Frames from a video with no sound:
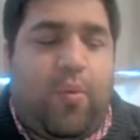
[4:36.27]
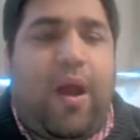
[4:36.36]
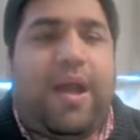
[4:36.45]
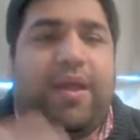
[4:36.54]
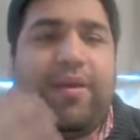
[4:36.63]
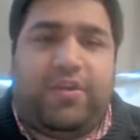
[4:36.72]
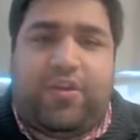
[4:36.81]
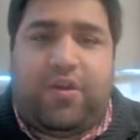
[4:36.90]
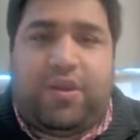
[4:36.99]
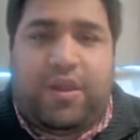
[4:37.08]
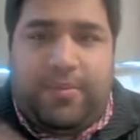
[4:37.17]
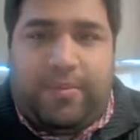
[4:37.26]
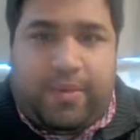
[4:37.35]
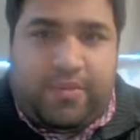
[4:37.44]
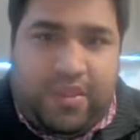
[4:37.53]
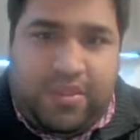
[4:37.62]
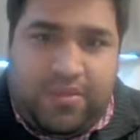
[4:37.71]
Why are we talking
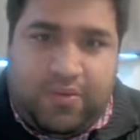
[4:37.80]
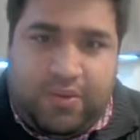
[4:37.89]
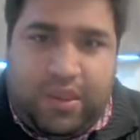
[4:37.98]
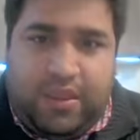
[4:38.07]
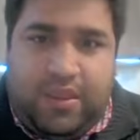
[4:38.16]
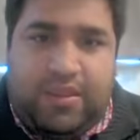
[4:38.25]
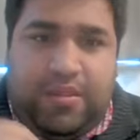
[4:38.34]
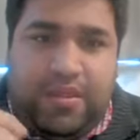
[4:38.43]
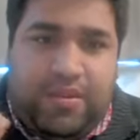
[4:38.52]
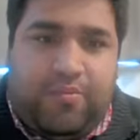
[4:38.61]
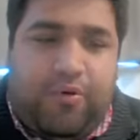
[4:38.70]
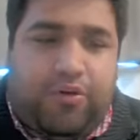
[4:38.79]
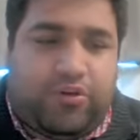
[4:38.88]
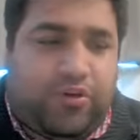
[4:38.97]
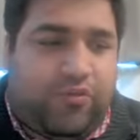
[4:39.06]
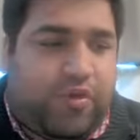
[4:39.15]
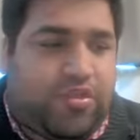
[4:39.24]
about this today? This is an
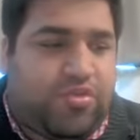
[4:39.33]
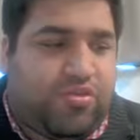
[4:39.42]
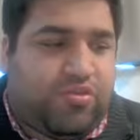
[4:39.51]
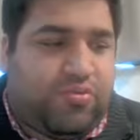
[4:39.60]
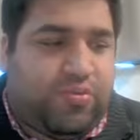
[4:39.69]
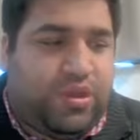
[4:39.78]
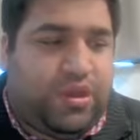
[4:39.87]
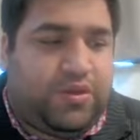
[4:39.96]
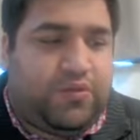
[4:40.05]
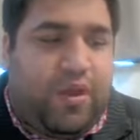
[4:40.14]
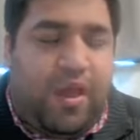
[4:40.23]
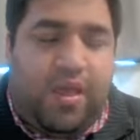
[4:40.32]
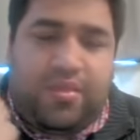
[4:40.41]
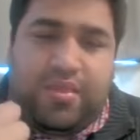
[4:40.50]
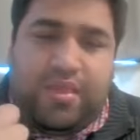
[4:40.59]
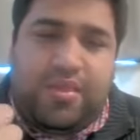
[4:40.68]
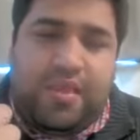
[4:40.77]
important question we need to
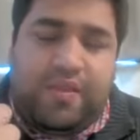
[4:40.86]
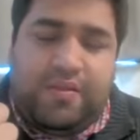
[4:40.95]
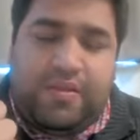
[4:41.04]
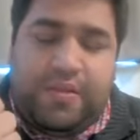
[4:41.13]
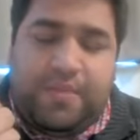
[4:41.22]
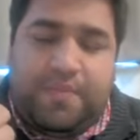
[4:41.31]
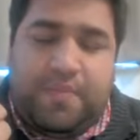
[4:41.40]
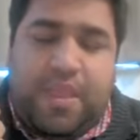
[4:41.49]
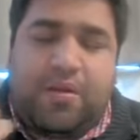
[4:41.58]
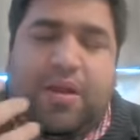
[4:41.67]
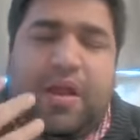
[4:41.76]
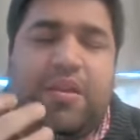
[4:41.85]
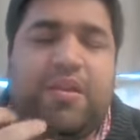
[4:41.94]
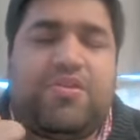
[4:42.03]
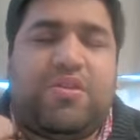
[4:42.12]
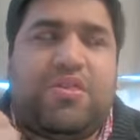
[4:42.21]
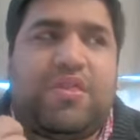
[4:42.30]
ask ourselves. Now,
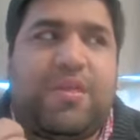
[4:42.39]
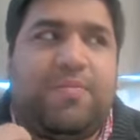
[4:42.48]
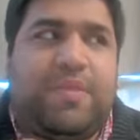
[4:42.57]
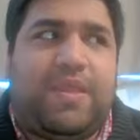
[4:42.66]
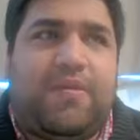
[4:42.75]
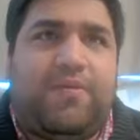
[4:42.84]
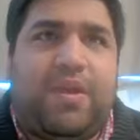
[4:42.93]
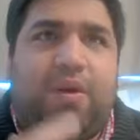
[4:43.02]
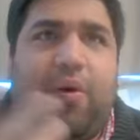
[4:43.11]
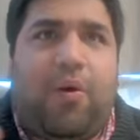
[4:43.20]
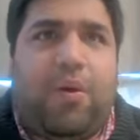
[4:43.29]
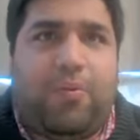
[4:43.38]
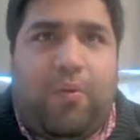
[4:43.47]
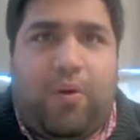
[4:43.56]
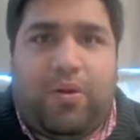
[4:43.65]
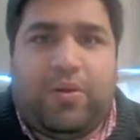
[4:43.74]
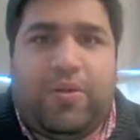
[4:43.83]
courage is something we all
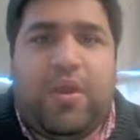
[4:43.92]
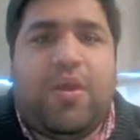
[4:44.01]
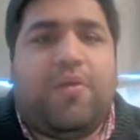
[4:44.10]
want.